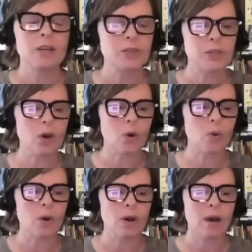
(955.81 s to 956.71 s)

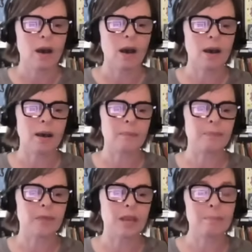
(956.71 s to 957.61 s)
So
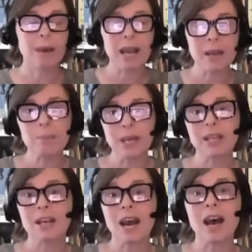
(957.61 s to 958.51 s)
um, in my opinion,